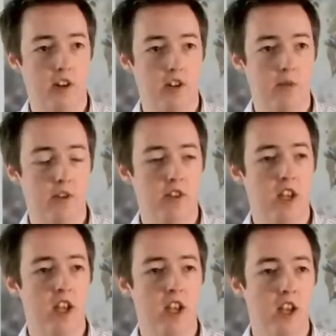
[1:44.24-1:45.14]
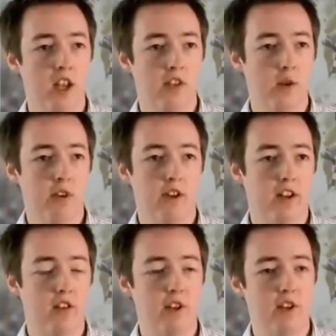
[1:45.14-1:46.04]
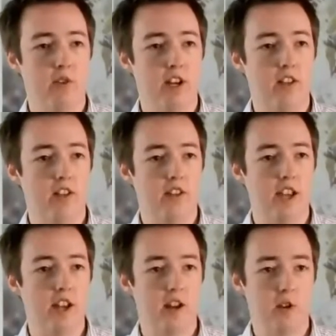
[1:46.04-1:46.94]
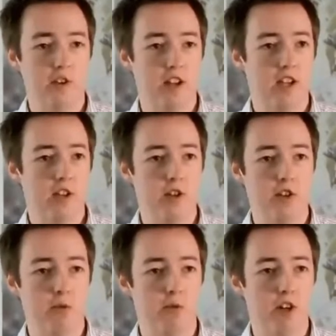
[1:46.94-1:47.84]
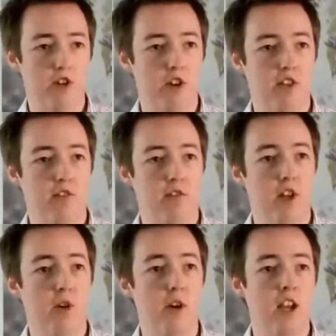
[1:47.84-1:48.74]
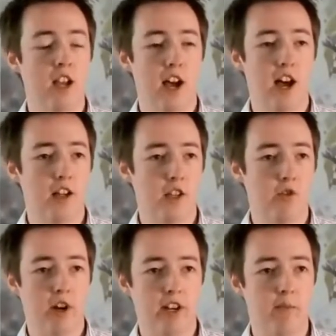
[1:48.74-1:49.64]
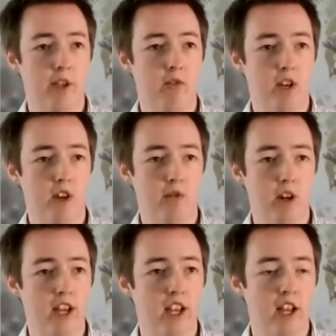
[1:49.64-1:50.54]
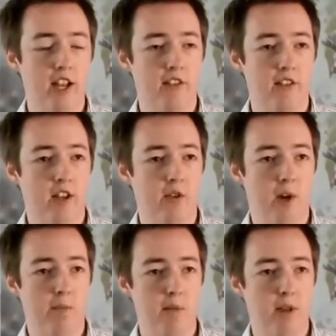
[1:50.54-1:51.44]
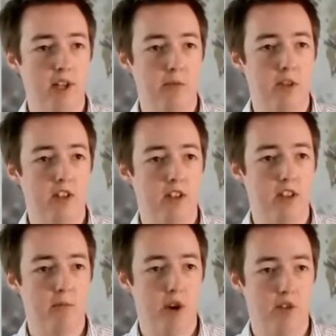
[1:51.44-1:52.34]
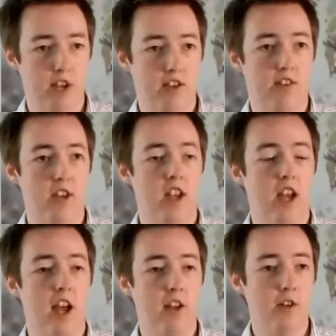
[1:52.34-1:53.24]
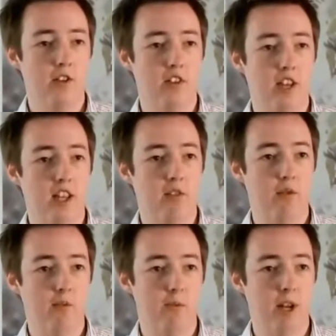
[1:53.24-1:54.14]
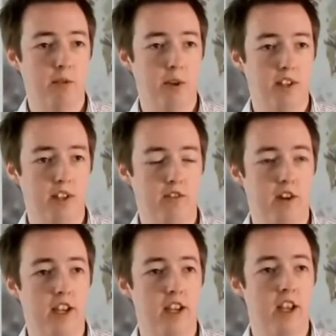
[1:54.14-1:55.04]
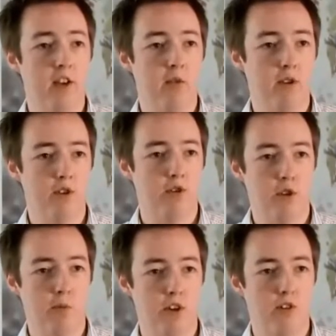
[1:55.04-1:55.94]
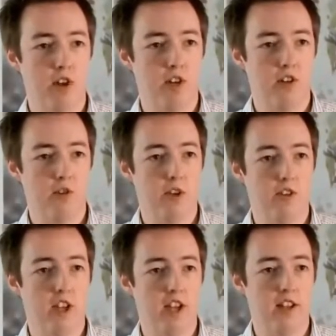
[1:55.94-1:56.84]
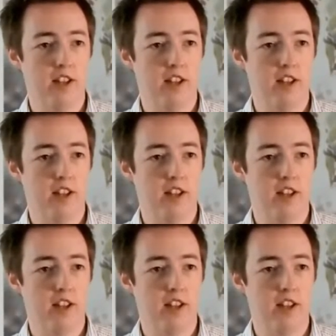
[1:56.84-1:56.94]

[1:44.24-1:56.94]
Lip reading: customers. So we've had conversion rates set across our new customer registration flow, our user ID and PIN recovery, and even down to our bet placement process. And using T-Leaf, we've been able to identify real struggle points for our customers and